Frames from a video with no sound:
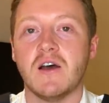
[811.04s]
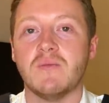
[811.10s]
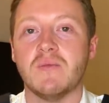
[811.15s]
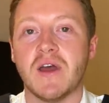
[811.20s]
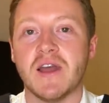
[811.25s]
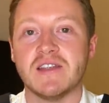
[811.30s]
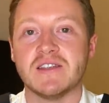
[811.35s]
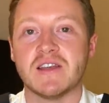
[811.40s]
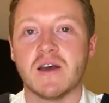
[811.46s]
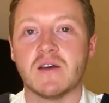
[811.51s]

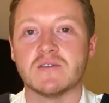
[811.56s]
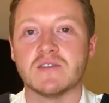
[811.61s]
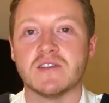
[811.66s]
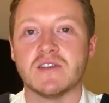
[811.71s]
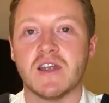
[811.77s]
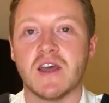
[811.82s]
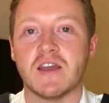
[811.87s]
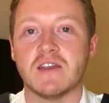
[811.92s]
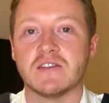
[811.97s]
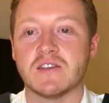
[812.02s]
8 hours a
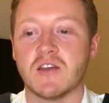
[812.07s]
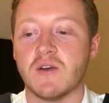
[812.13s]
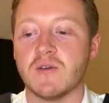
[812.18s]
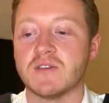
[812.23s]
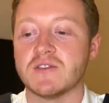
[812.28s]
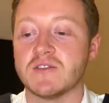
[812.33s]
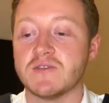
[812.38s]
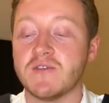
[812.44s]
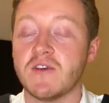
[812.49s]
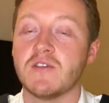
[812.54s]
day. So
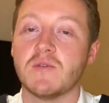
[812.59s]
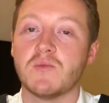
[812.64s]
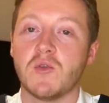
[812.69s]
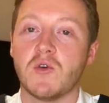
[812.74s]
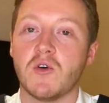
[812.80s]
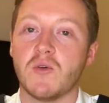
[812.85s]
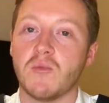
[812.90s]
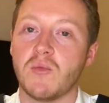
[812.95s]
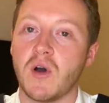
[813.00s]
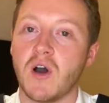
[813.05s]
it's a very
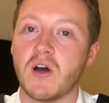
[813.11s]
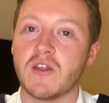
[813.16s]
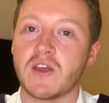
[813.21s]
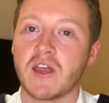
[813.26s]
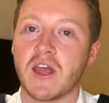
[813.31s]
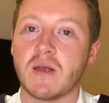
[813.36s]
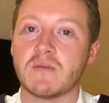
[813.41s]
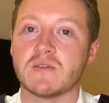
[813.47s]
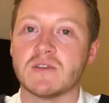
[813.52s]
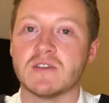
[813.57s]
important part. The
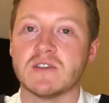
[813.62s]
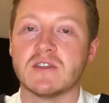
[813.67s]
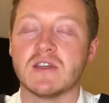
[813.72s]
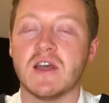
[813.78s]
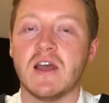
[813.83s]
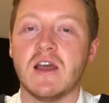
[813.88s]
captains